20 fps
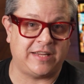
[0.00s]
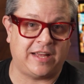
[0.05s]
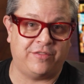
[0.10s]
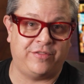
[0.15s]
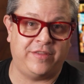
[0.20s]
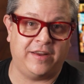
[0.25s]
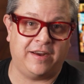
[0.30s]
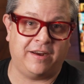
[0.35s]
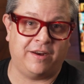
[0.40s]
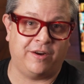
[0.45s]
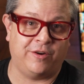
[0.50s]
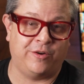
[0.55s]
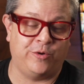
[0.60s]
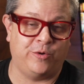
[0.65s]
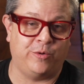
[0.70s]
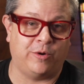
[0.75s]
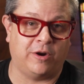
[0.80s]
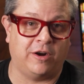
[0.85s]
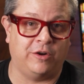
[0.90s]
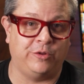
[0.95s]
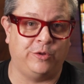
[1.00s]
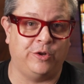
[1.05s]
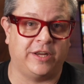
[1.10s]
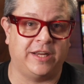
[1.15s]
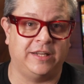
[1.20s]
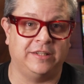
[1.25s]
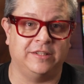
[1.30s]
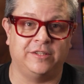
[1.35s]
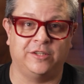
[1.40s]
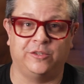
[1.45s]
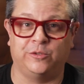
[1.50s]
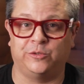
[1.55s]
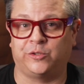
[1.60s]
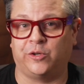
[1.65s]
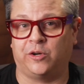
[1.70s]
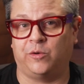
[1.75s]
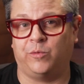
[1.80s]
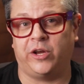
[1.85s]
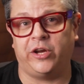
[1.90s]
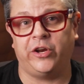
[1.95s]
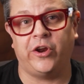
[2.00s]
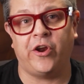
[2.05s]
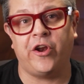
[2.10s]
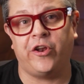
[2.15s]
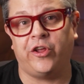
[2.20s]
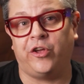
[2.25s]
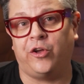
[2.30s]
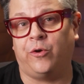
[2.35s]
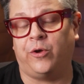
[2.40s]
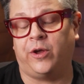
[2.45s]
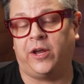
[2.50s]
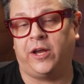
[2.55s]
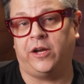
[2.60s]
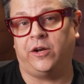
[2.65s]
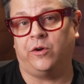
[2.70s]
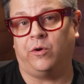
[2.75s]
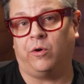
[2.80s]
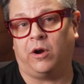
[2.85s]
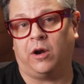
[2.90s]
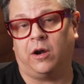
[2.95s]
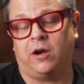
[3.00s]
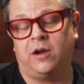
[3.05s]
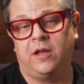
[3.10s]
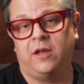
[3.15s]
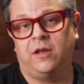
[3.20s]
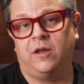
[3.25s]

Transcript: out there who are looking to do sort of what you're doing, or